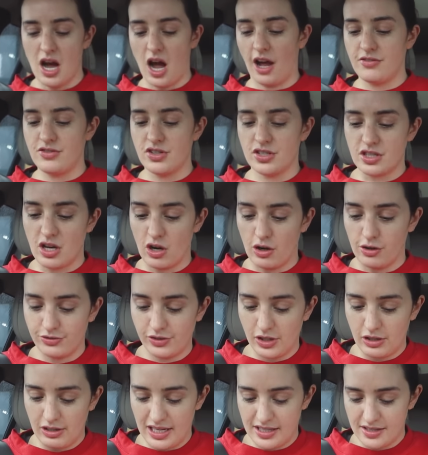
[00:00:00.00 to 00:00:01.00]
I've just got a
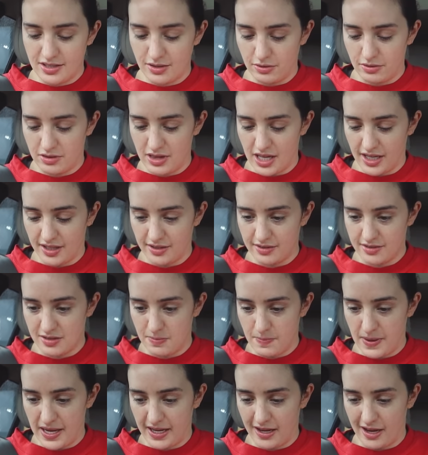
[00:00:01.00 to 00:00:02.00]
few little things
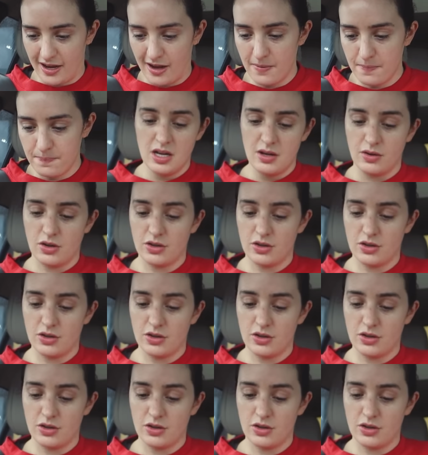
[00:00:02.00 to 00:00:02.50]
to pick up.